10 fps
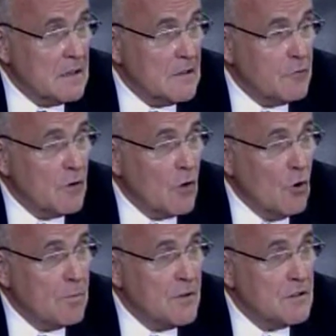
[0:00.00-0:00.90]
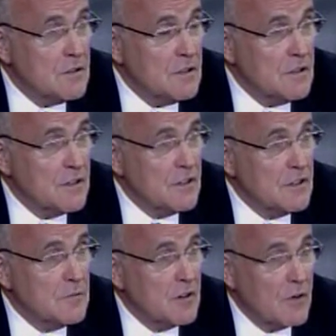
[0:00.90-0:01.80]
if we're open to
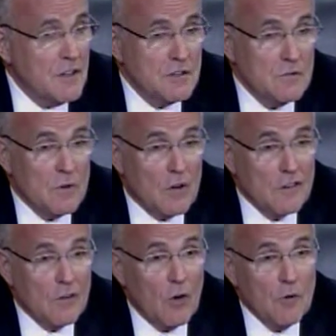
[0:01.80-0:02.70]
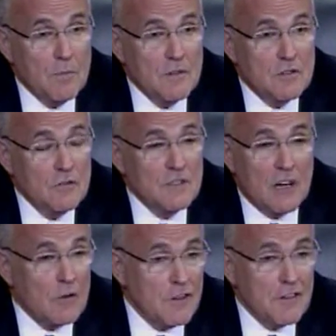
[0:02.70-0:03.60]
illegal immigration, we're also open to
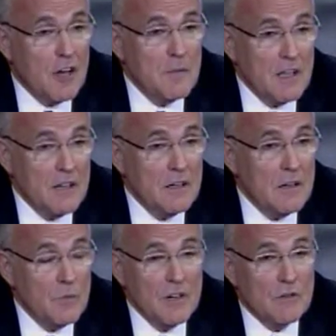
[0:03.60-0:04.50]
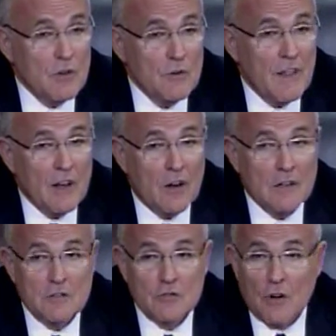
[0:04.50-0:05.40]
terrorists coming in, and we don't know who they are,
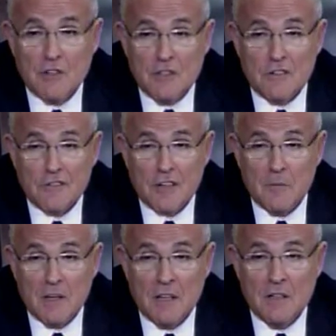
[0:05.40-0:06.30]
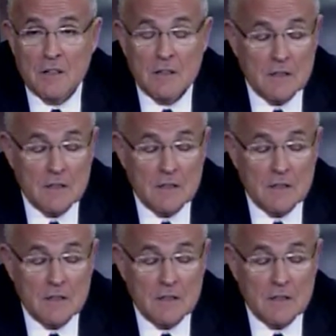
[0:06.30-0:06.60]
drug dealers coming in,